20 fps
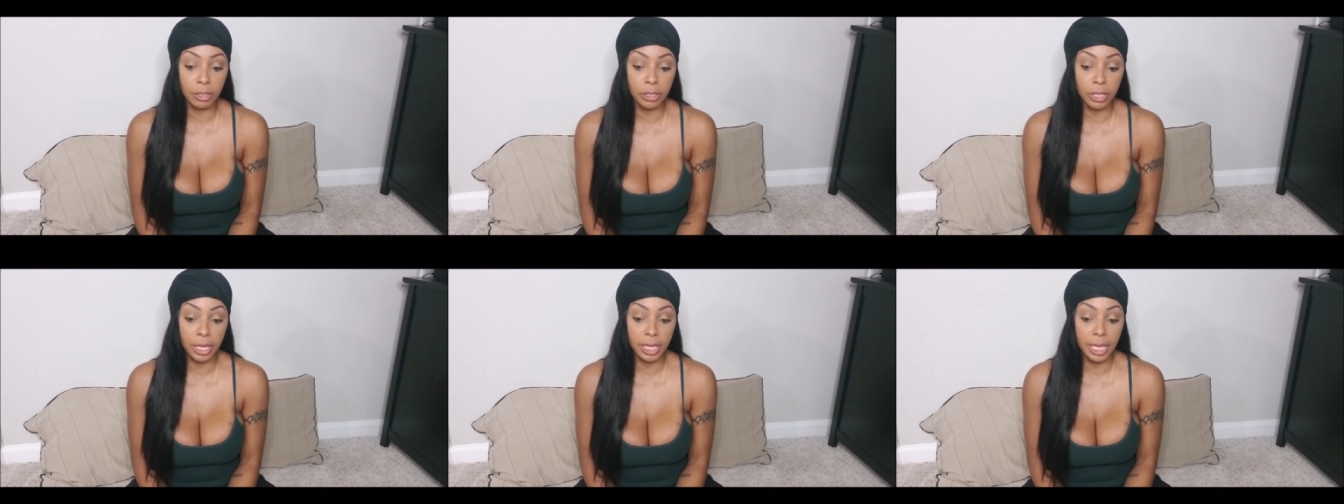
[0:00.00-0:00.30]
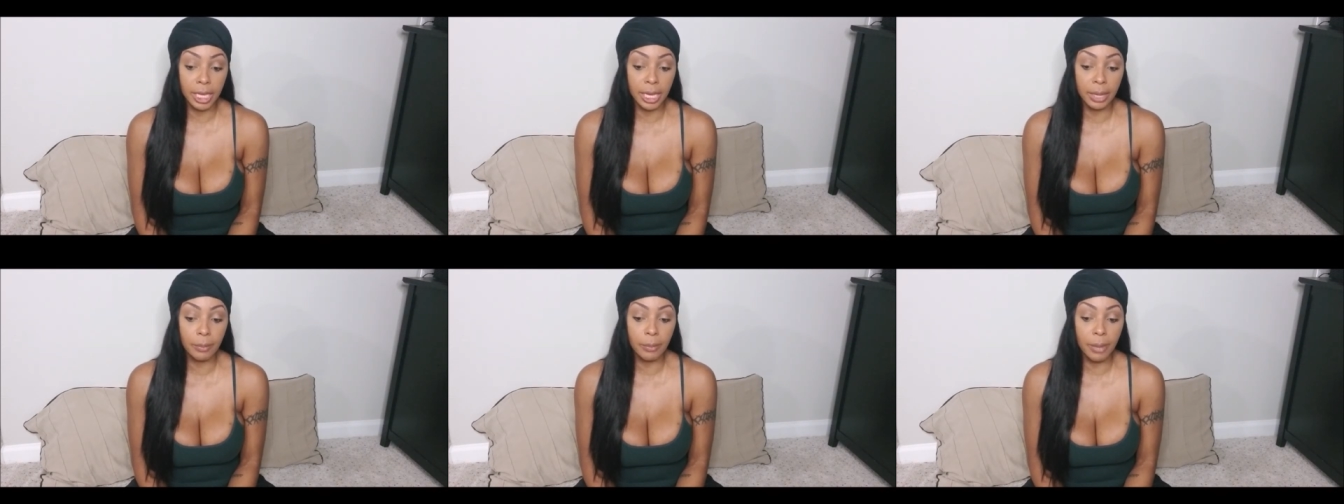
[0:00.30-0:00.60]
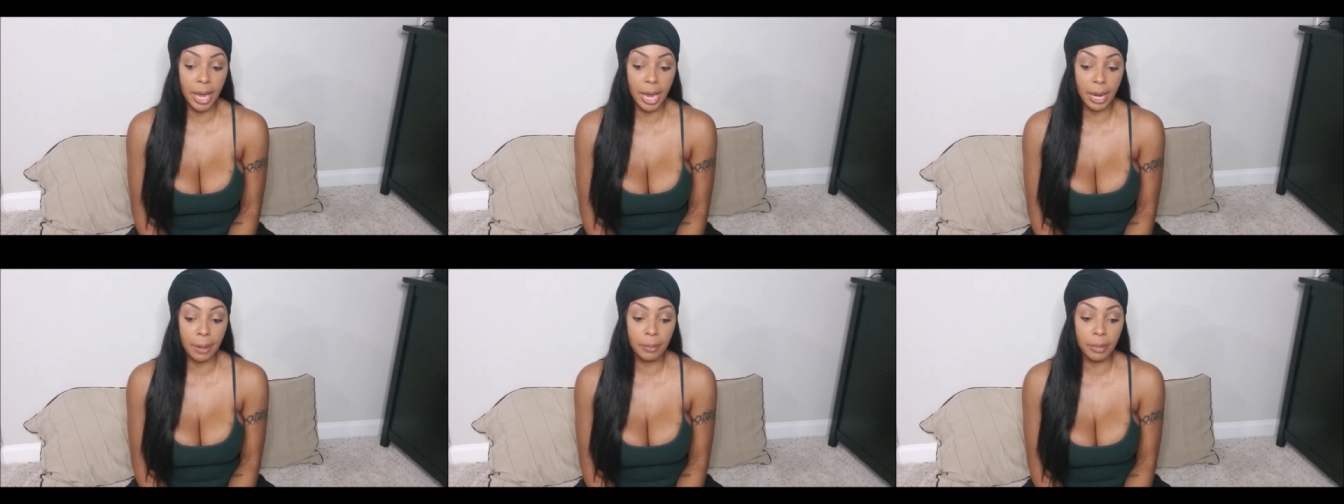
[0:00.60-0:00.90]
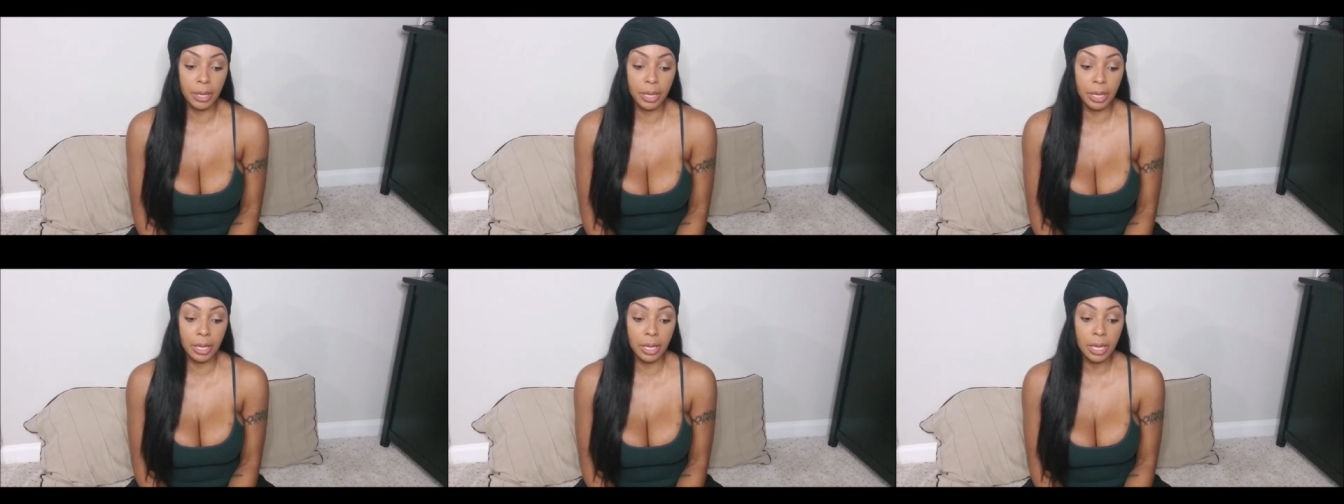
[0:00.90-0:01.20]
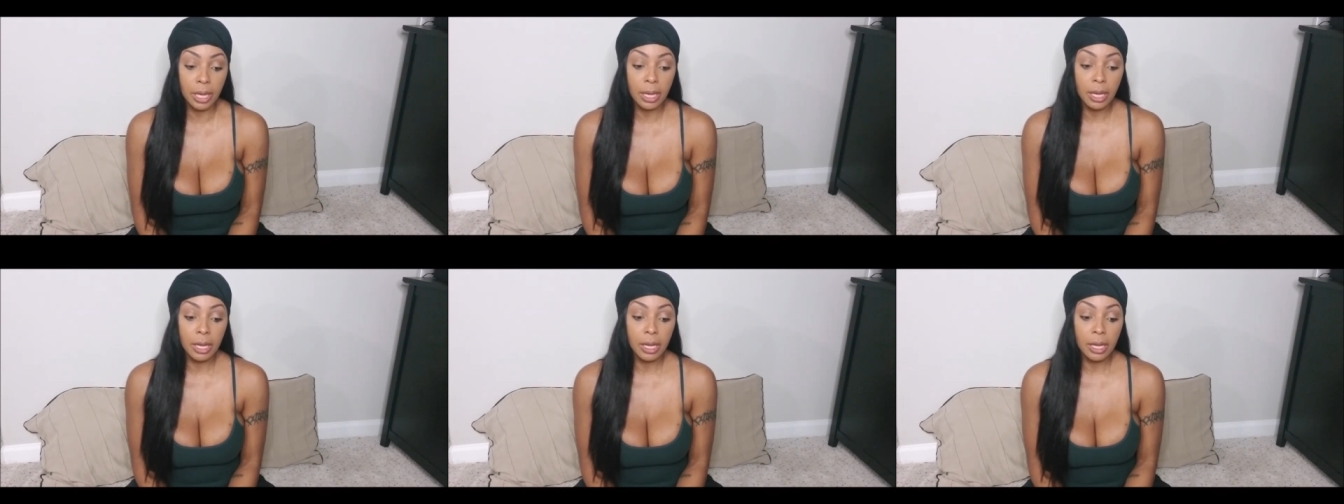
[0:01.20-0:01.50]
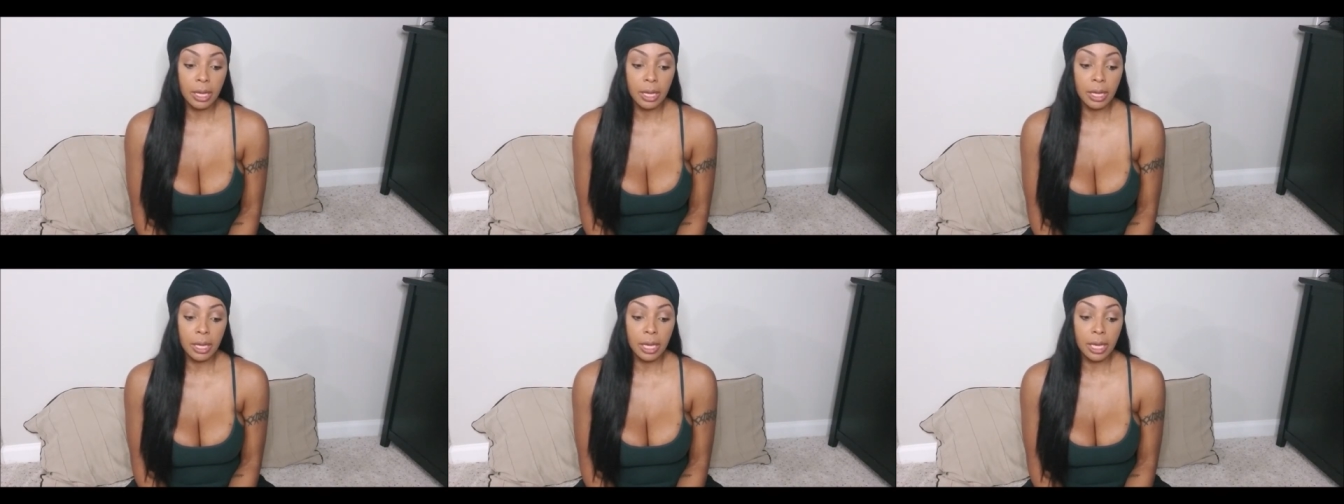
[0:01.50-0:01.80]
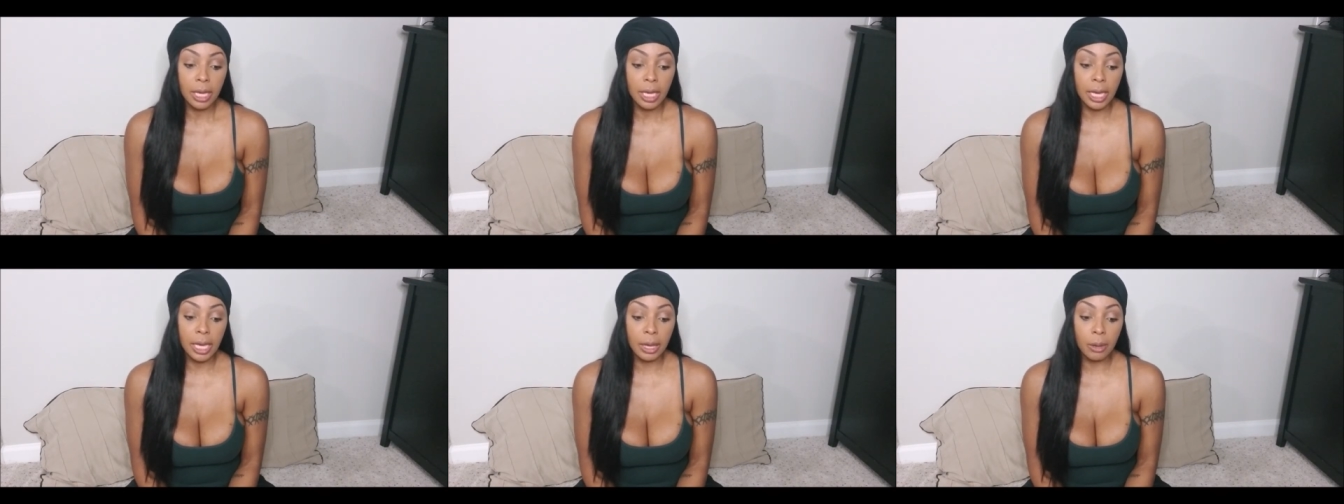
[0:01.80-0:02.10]
Like he made me
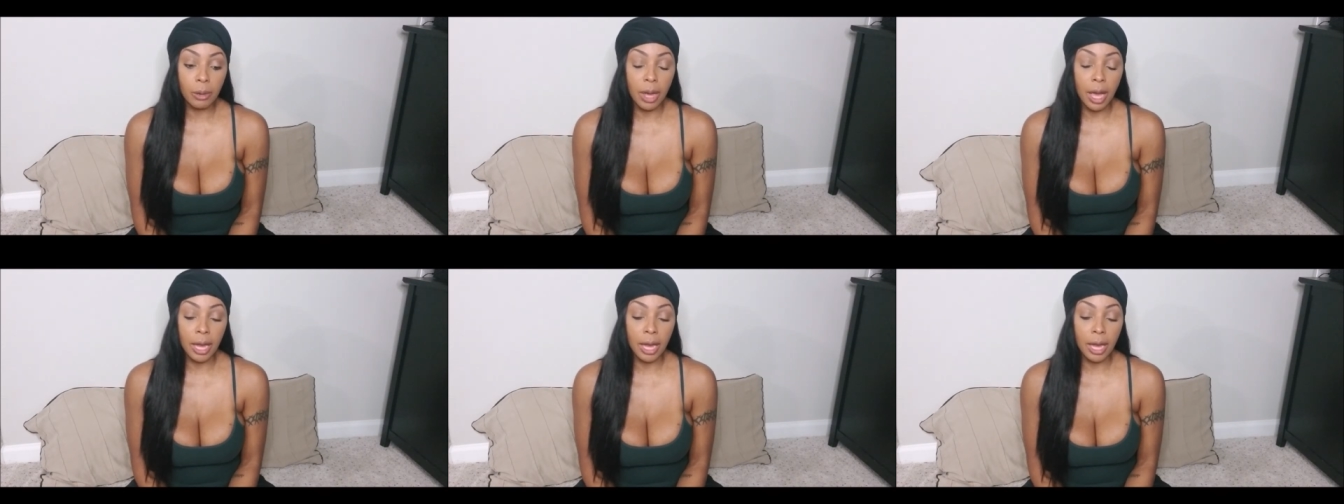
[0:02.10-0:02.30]
it